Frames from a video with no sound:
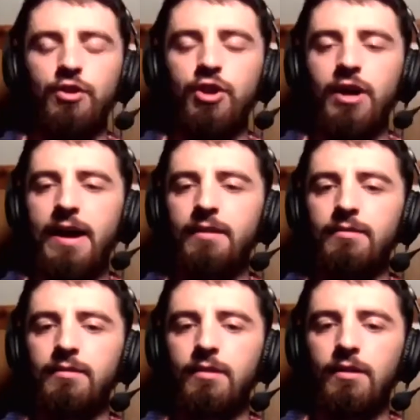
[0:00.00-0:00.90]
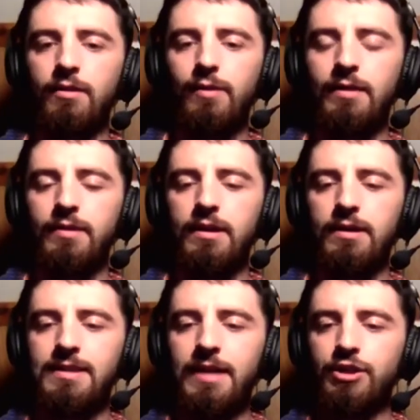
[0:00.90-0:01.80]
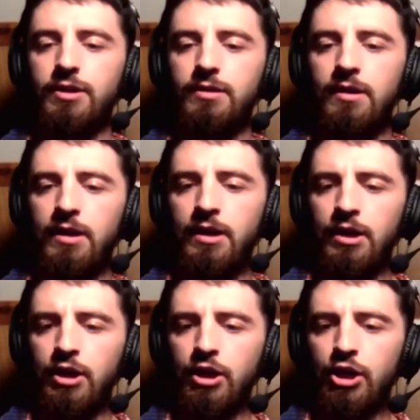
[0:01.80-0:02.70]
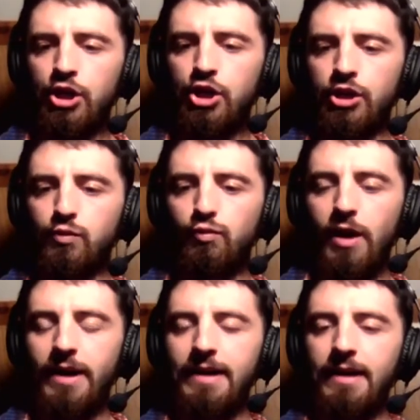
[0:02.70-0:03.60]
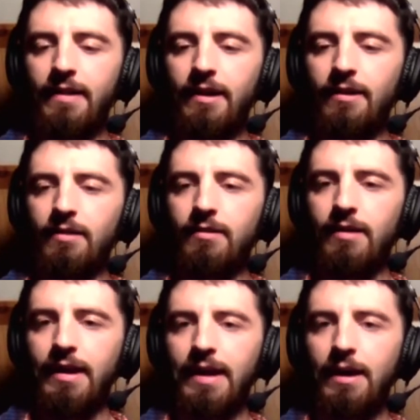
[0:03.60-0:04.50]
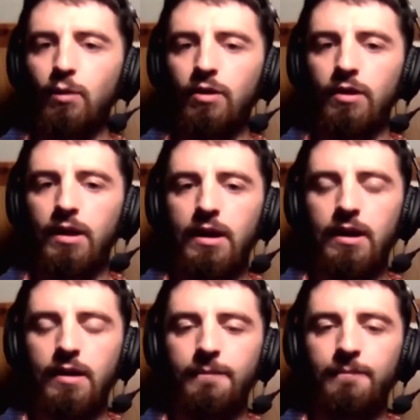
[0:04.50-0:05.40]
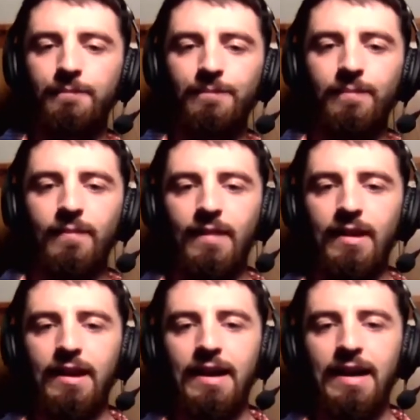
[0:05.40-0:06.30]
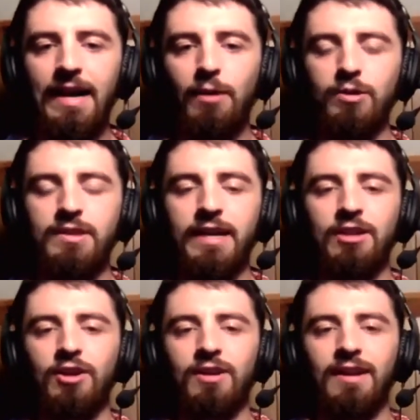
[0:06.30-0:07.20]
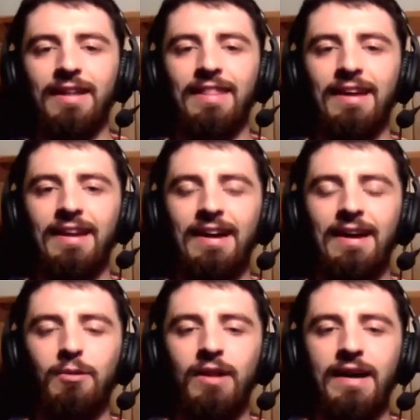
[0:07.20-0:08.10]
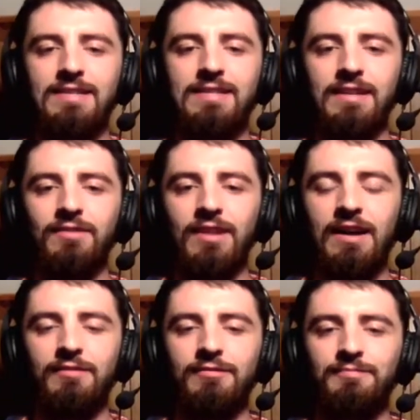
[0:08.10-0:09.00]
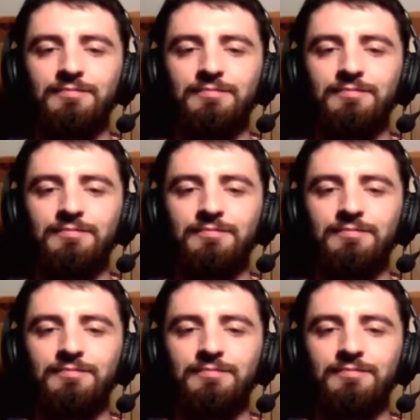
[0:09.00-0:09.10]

chat or throughout the session, just write it in there, and I will take a look, and then I will ask Steve live.